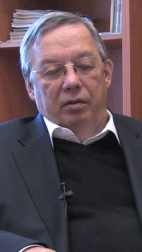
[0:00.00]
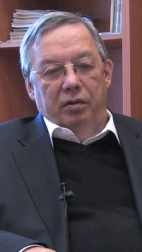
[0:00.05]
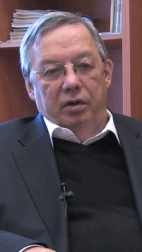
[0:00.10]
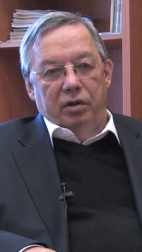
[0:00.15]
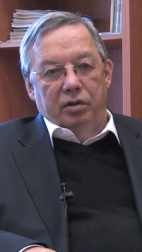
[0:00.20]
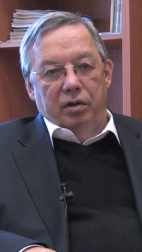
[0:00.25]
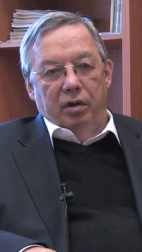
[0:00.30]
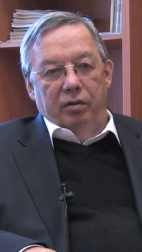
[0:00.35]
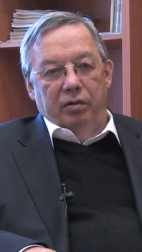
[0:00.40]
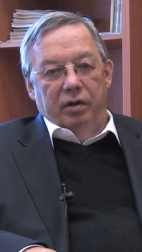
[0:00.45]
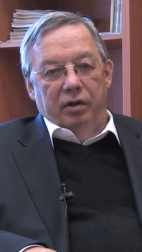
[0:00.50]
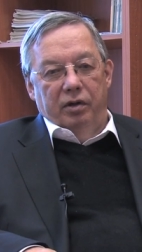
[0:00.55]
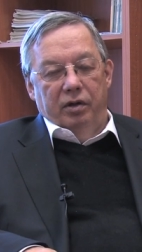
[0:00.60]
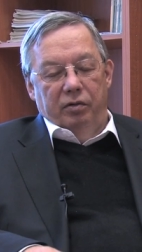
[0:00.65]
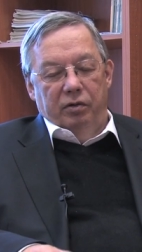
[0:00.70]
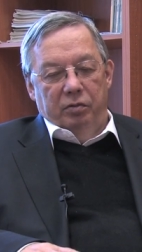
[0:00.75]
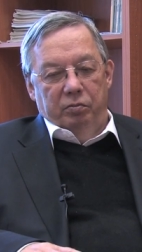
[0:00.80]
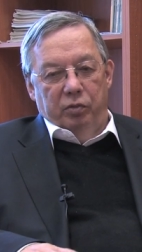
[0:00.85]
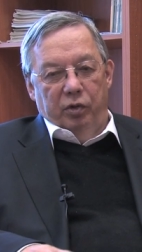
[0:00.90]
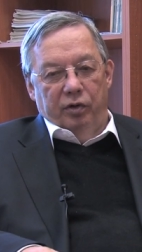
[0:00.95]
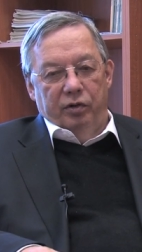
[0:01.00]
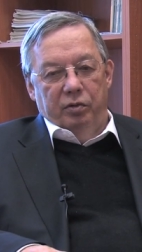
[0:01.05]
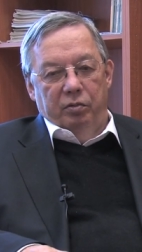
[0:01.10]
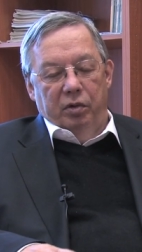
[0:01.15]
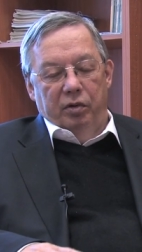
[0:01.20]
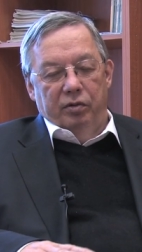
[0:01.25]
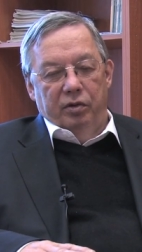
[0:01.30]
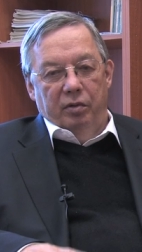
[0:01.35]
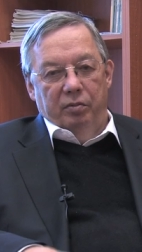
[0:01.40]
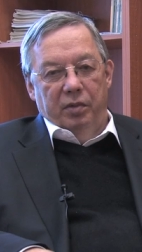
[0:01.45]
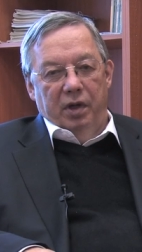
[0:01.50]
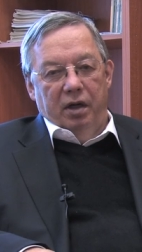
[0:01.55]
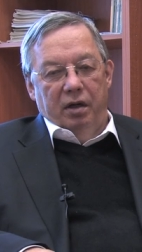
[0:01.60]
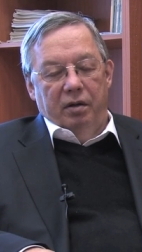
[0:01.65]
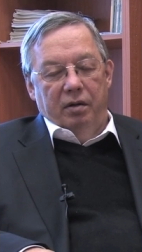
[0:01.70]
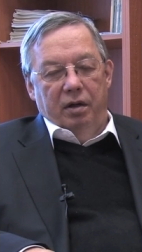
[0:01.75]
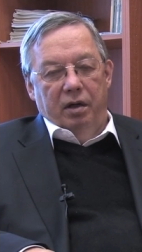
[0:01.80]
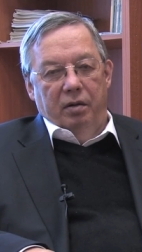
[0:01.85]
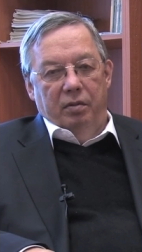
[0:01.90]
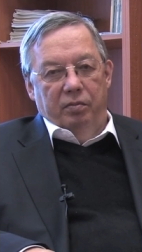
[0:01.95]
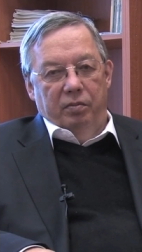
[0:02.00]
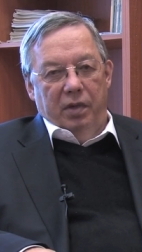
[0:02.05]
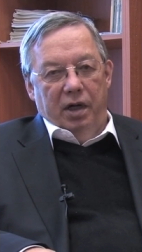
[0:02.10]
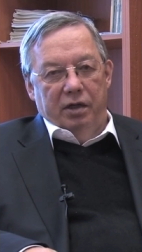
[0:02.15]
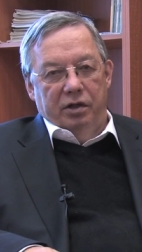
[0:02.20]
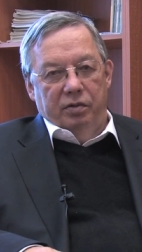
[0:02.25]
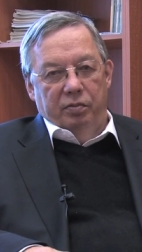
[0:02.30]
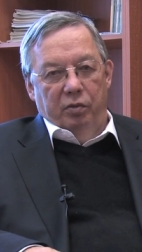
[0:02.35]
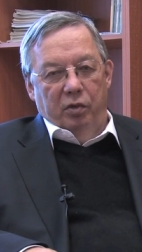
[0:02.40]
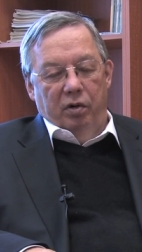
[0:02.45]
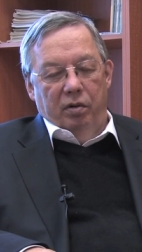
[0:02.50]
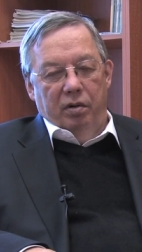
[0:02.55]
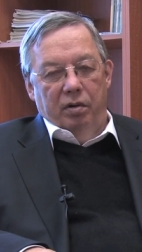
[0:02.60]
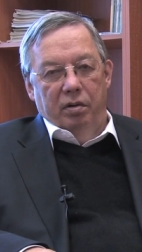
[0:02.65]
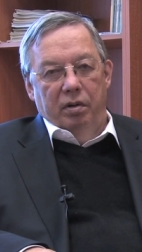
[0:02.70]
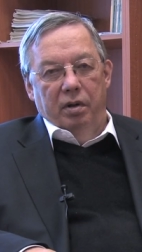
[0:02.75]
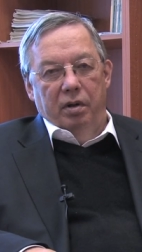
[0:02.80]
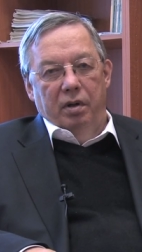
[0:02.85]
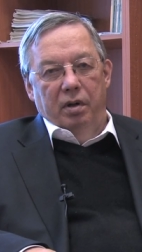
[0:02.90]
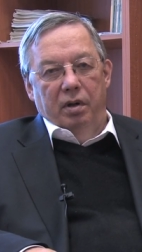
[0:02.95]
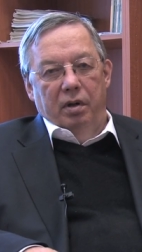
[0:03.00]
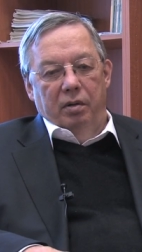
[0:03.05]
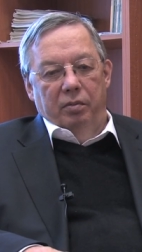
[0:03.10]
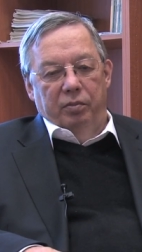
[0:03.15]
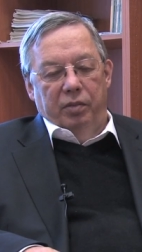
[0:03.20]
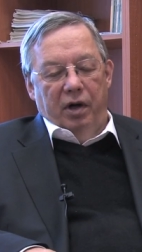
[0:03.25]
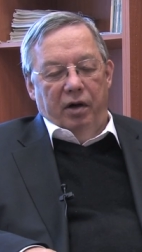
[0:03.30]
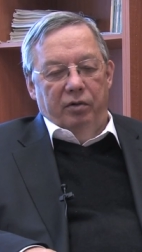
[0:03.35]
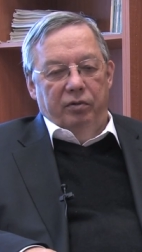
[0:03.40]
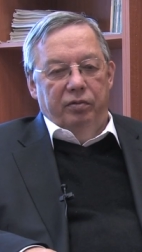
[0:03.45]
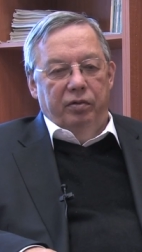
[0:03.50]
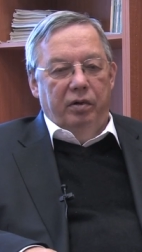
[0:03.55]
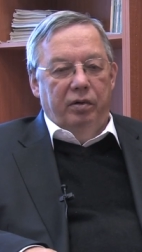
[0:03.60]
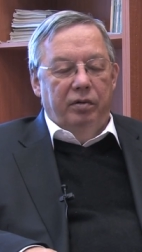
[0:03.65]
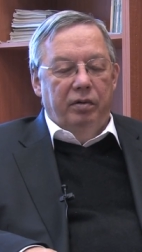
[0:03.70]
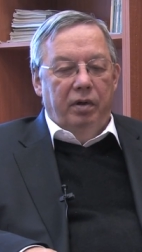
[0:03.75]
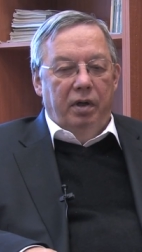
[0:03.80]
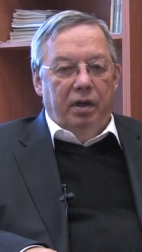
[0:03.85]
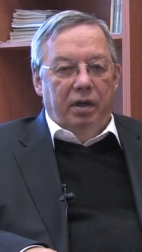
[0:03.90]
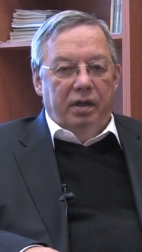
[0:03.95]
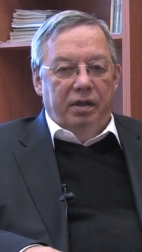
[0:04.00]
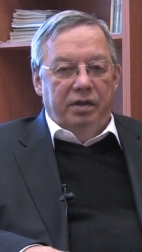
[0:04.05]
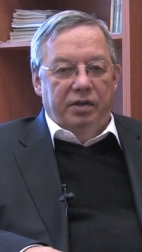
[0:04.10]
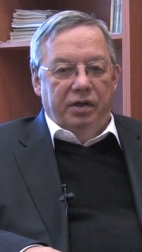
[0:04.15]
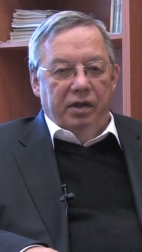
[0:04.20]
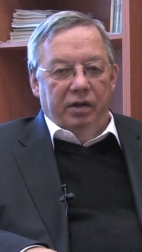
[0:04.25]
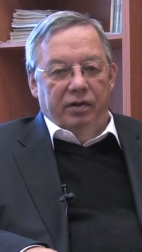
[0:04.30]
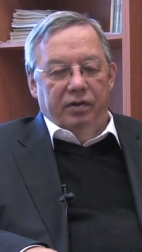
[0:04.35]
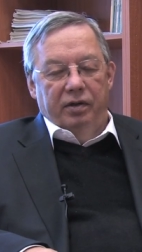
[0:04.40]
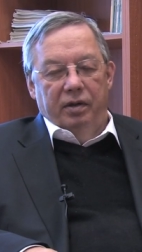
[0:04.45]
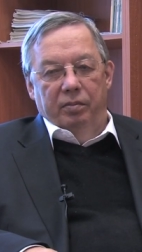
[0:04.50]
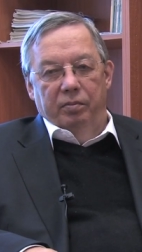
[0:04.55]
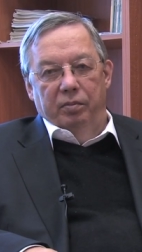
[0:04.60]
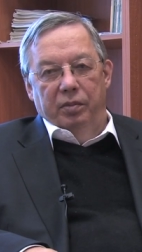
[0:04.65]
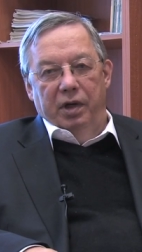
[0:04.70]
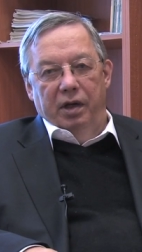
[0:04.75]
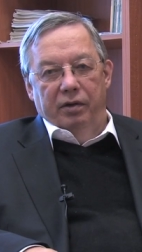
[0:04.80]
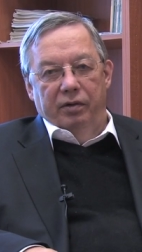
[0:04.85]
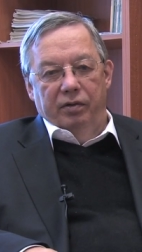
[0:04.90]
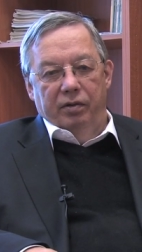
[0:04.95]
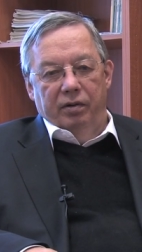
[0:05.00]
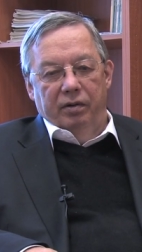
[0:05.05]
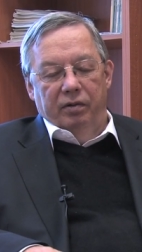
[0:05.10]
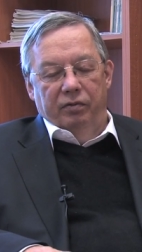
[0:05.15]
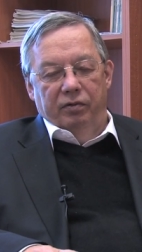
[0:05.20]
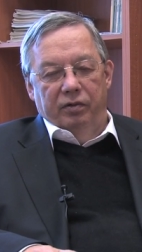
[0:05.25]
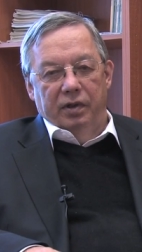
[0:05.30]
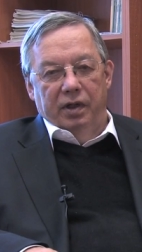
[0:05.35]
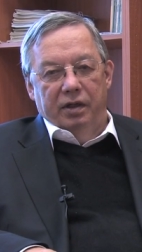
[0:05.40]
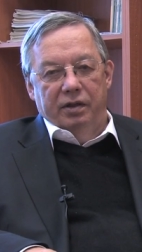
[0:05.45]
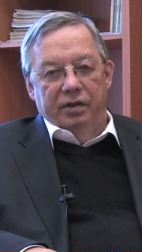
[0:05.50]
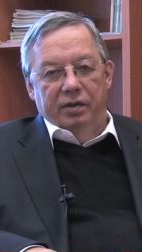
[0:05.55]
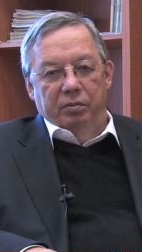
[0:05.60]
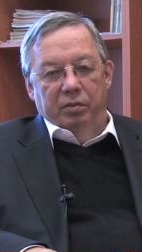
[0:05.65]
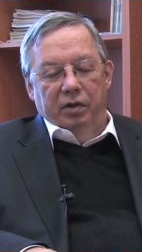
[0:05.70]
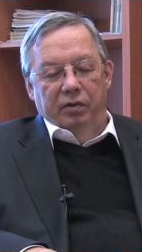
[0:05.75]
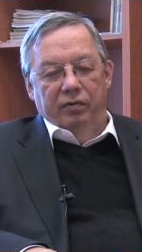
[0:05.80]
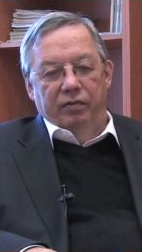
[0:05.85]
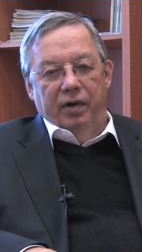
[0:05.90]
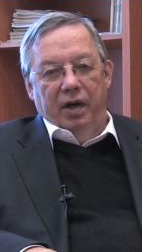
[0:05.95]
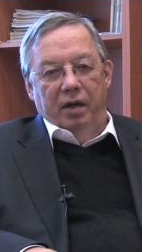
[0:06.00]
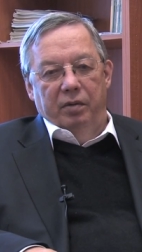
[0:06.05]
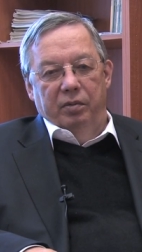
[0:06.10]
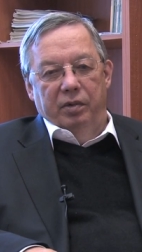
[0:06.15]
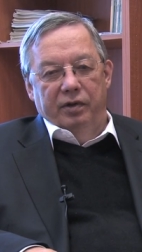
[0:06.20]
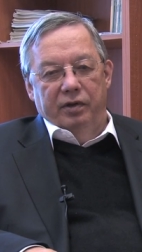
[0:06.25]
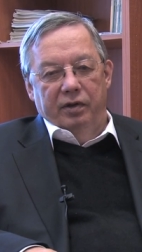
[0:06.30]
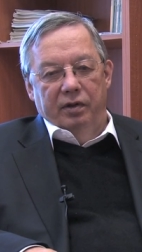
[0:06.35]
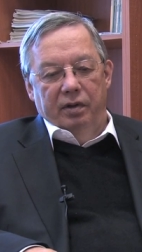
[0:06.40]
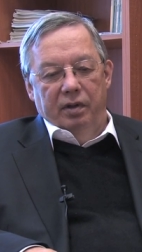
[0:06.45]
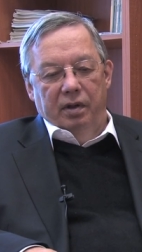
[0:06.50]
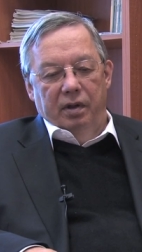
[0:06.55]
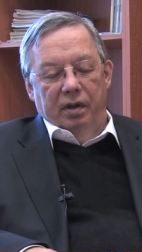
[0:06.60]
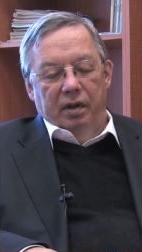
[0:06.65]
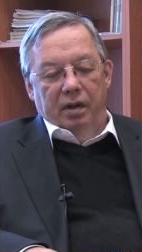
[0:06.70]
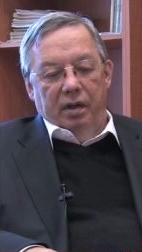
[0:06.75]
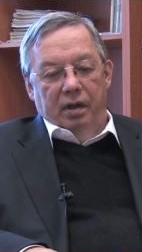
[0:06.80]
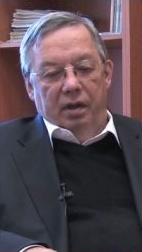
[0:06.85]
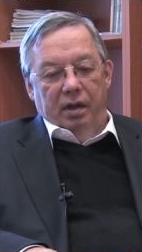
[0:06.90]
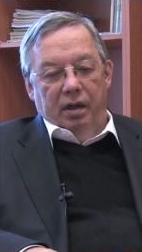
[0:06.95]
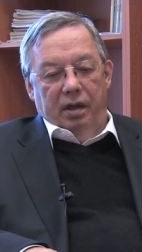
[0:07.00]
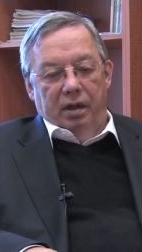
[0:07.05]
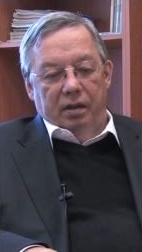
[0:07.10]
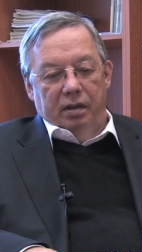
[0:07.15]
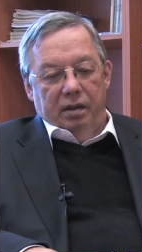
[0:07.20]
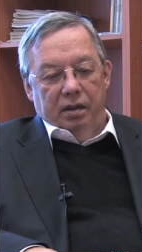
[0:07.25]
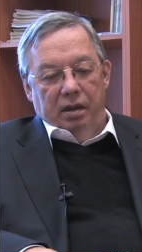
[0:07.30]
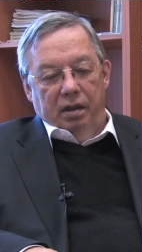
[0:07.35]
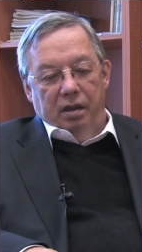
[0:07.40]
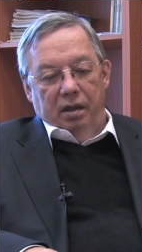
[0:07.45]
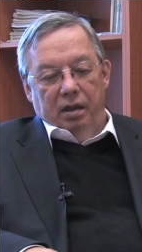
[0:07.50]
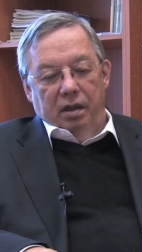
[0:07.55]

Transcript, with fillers: We show it's possible to make much more powerful system based on flexible fibers and